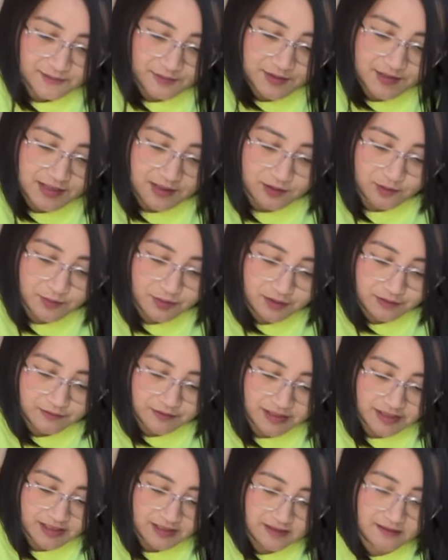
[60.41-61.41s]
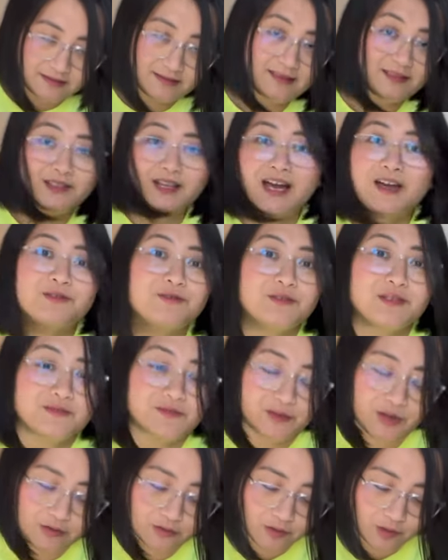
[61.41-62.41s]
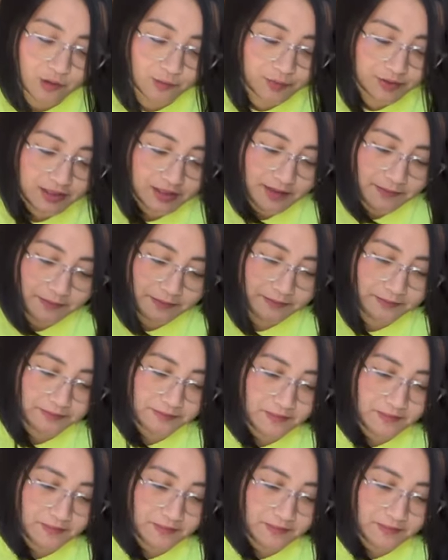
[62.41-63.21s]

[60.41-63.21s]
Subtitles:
Does that open already? I don't even know how to open them.